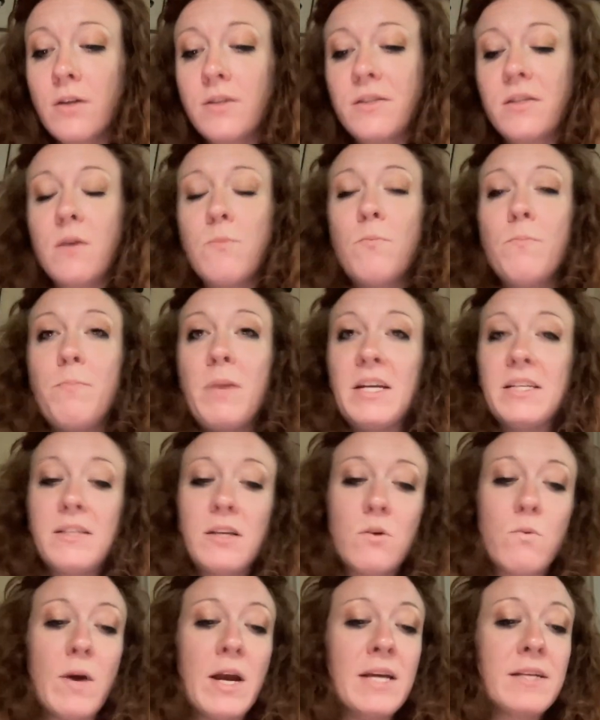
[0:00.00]
some
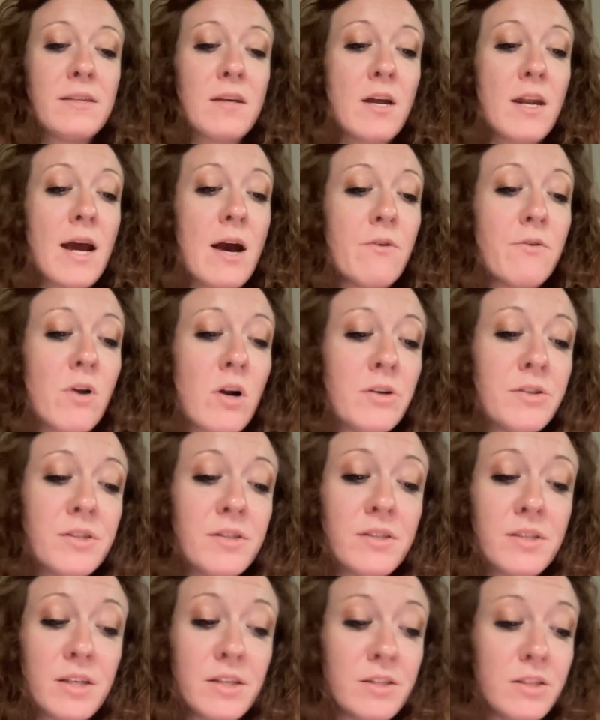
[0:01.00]
basic ways on how
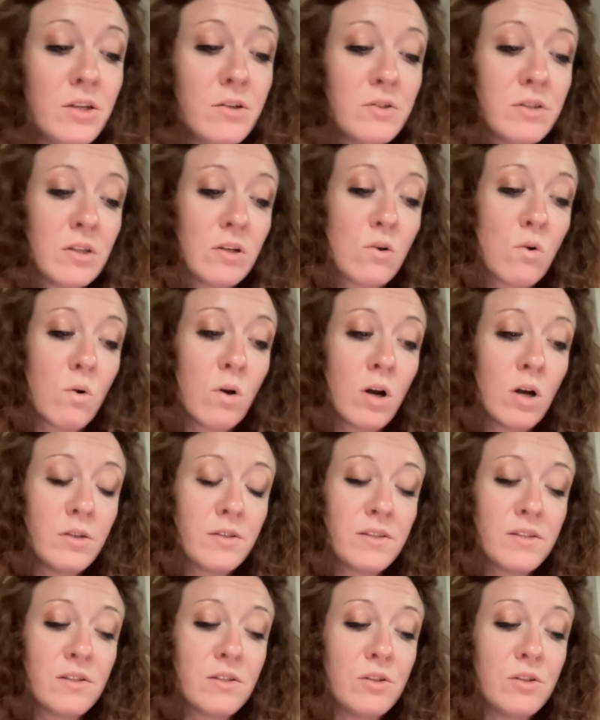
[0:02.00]
narcissists use the courts